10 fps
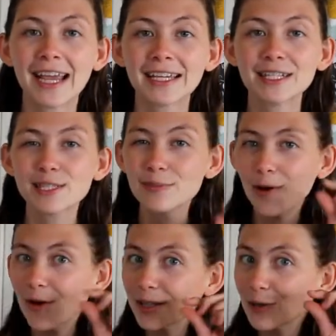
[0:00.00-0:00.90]
and
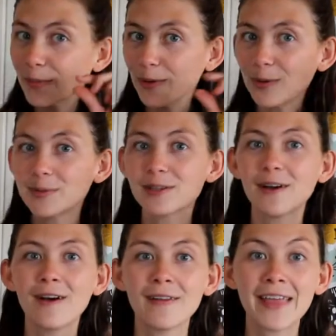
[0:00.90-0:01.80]
small little
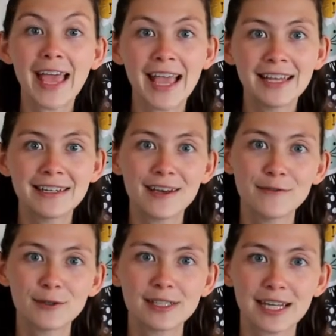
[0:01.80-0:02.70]
bulbs on the
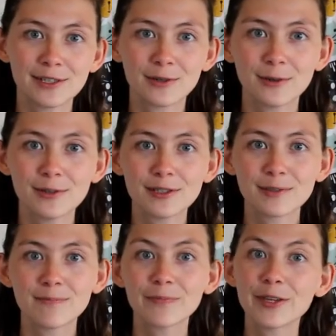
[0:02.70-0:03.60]
end of those
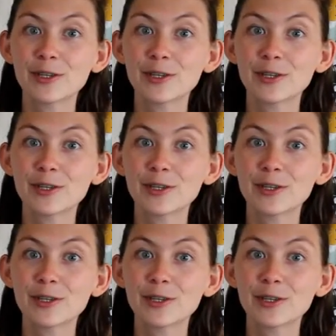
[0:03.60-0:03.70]
tentacles.